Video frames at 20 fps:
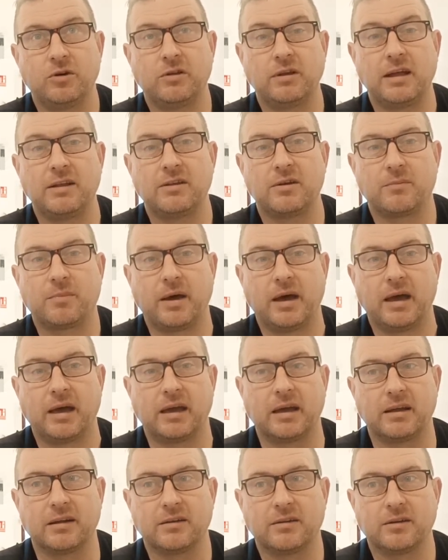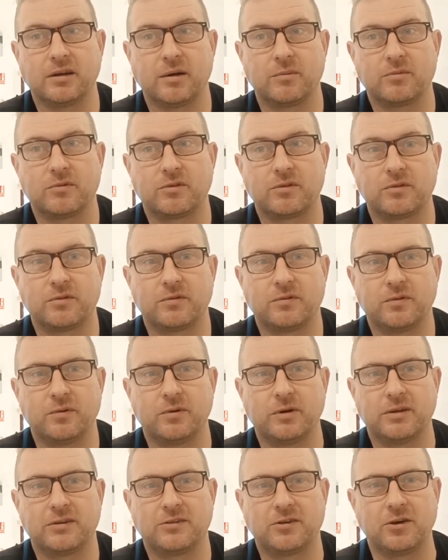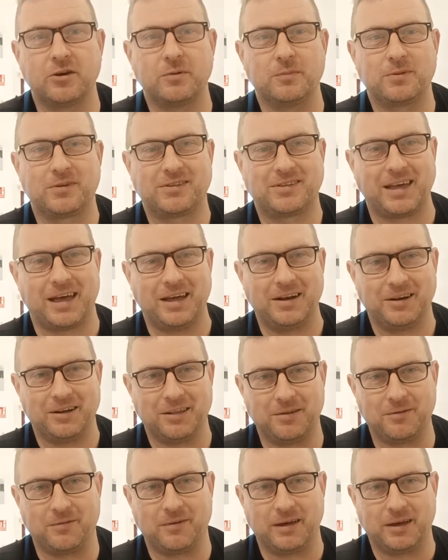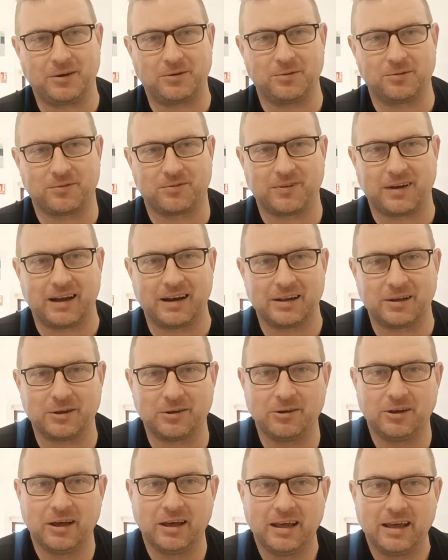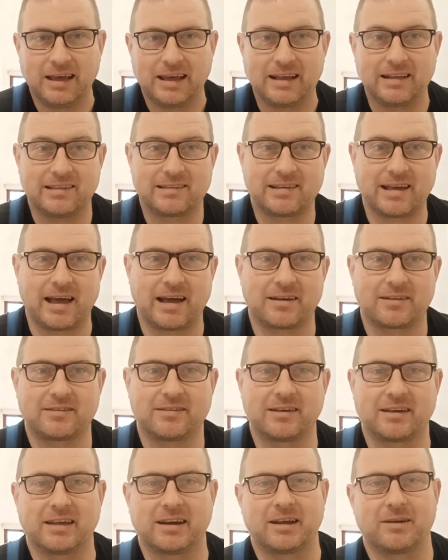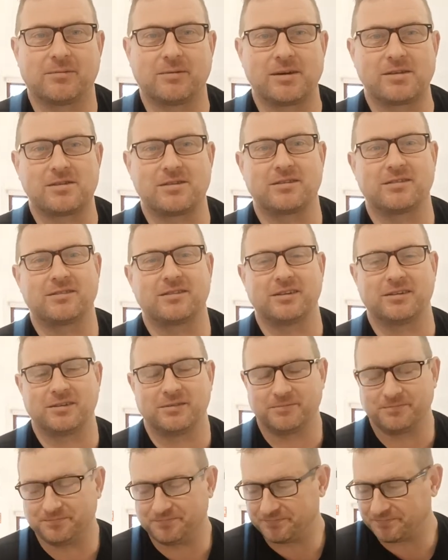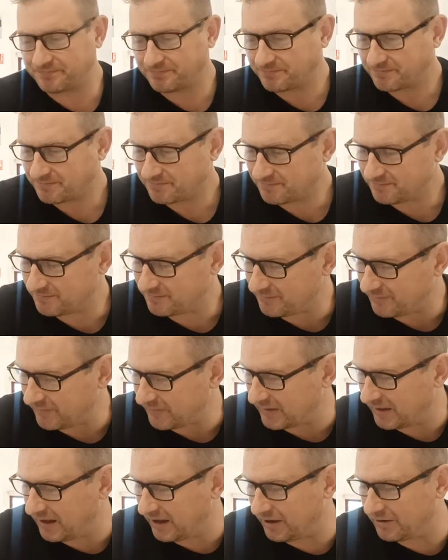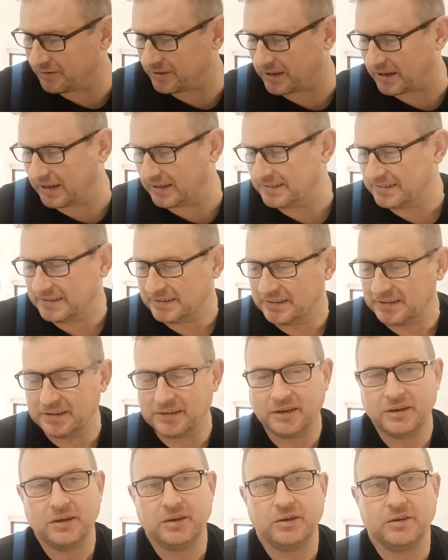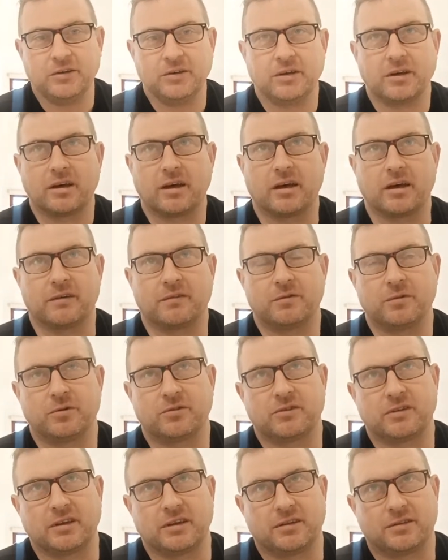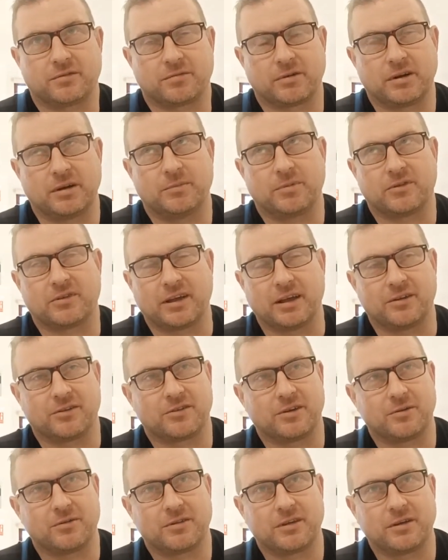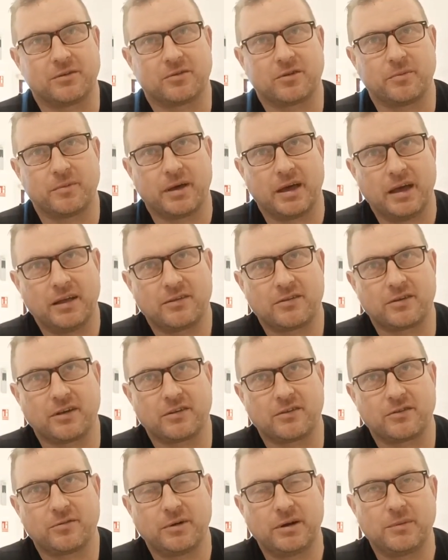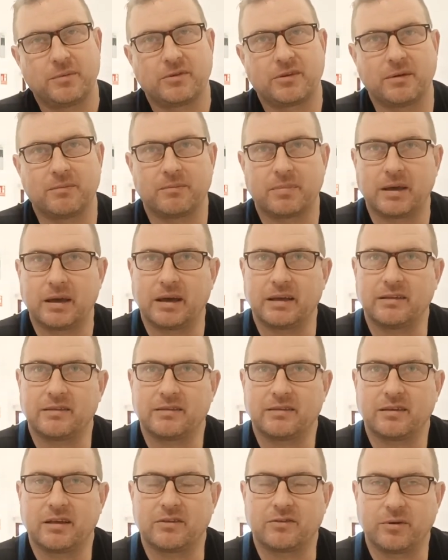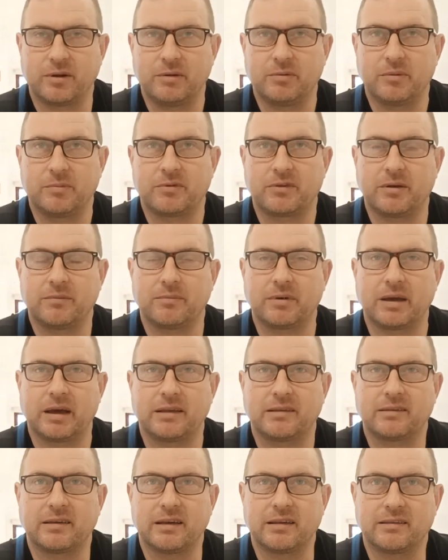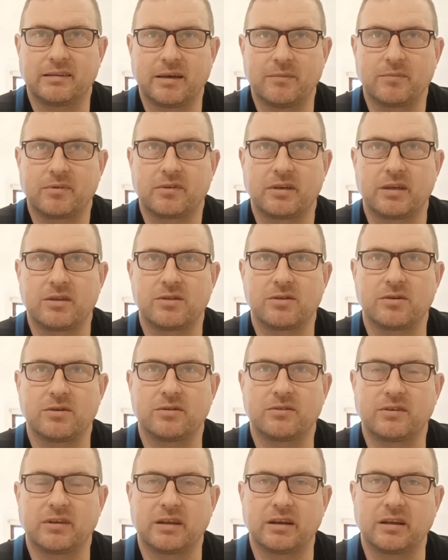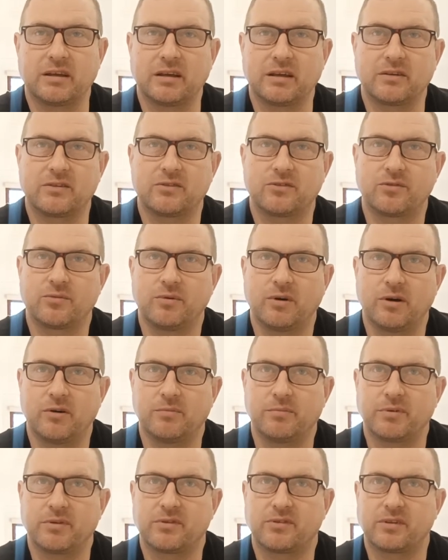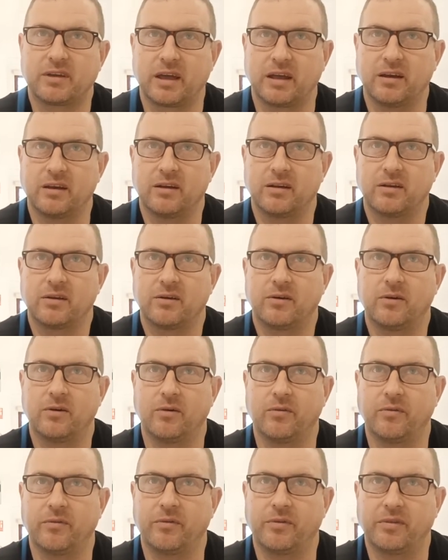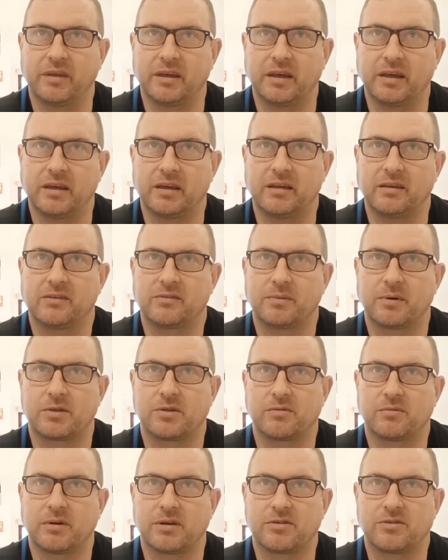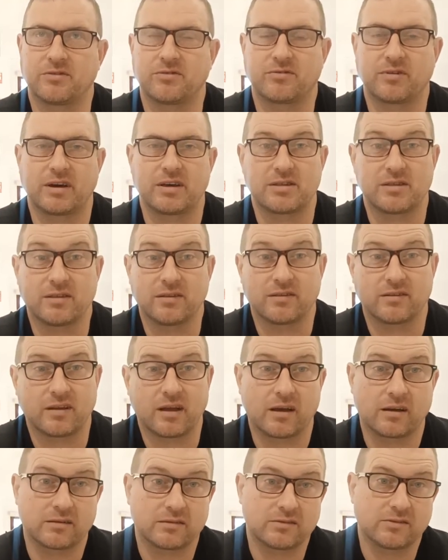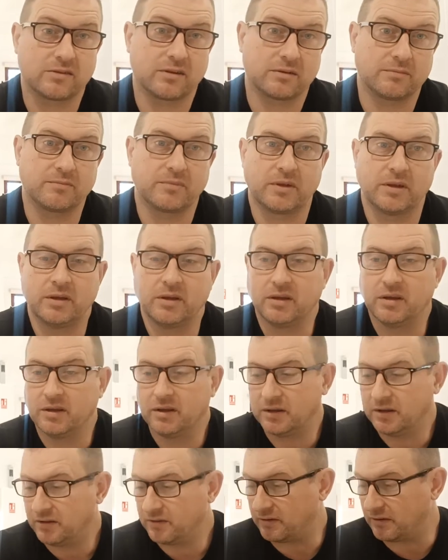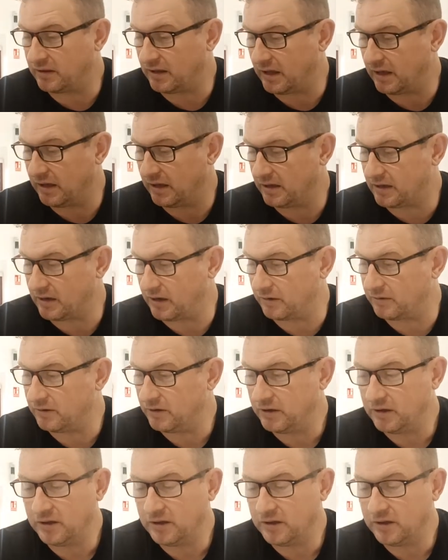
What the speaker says: end up paying up to 42% of the vehicle's value in tax to get it registered. Okay, 43%, so I'm thinking off my head, so it's 20% VAT, 21% VAT, 10% duty, and it is 12% on the special registrations tax. So there you go.